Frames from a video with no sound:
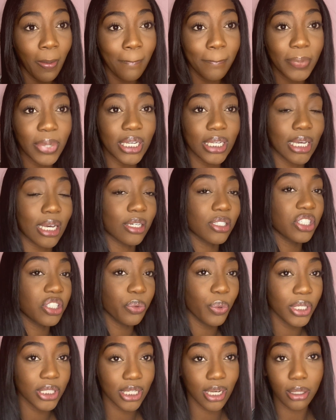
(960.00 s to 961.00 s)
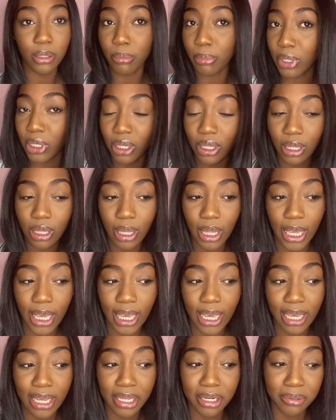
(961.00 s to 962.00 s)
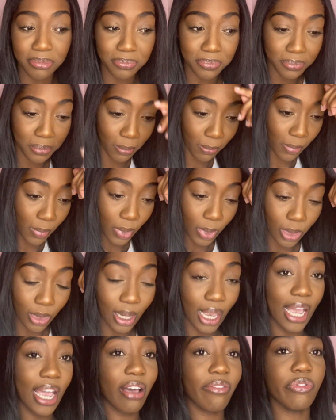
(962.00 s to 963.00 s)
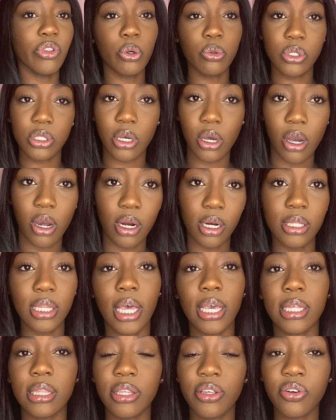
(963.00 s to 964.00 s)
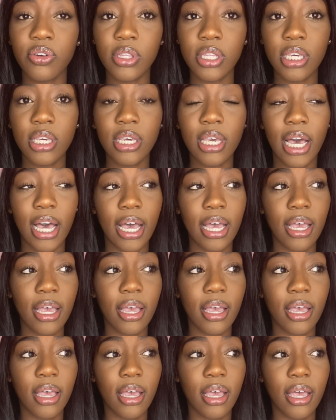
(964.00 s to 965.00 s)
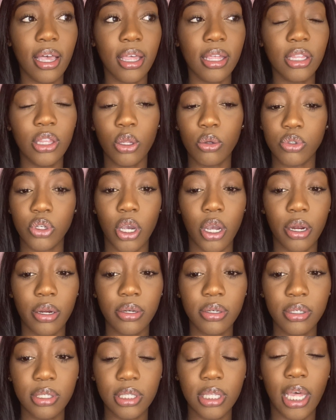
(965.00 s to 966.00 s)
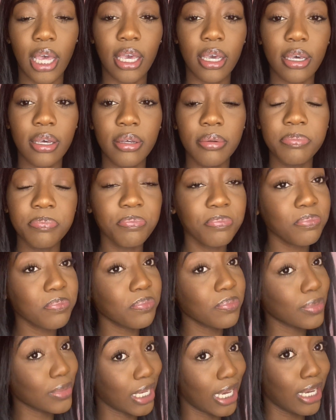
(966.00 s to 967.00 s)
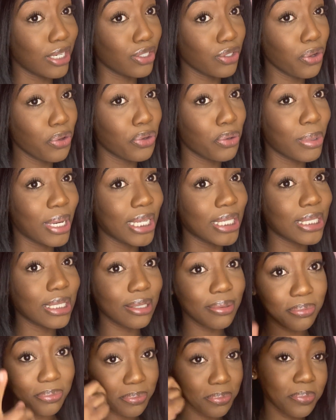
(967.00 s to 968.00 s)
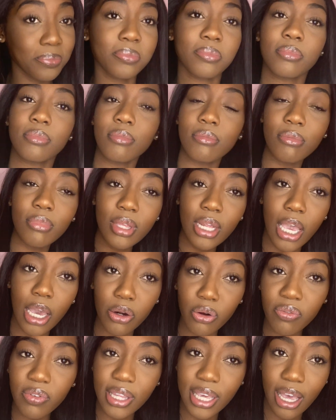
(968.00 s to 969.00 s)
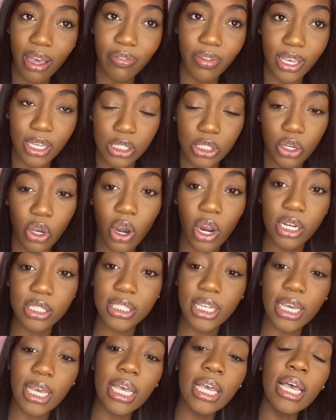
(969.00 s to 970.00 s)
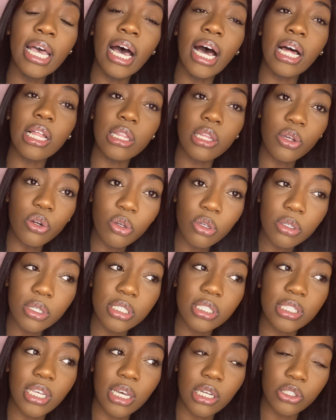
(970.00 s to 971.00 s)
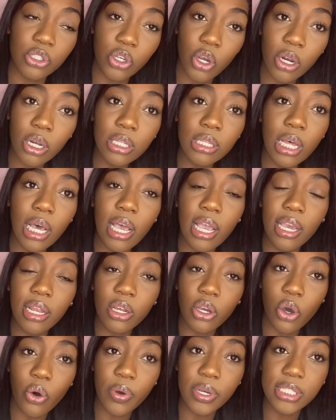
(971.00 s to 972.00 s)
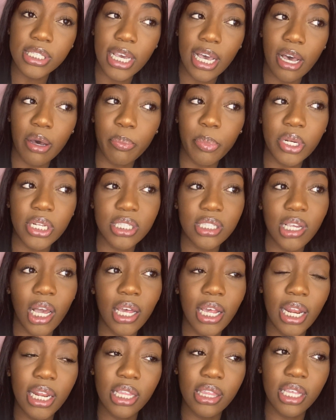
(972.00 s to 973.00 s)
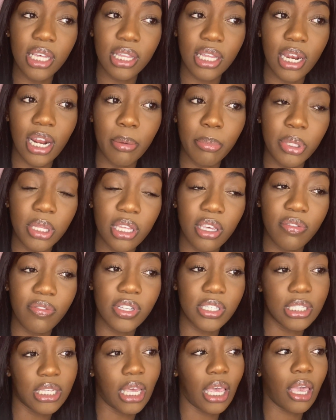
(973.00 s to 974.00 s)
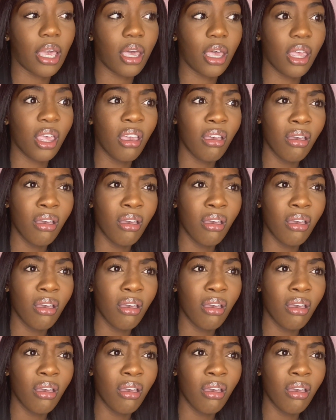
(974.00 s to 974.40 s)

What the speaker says: But yeah, she went down the middle, and I have no scar. Like literally no scar. Like, can't show you it. I don't really have like a scar. It's like it's like a dark line going down, but it's not anything that I believe is like,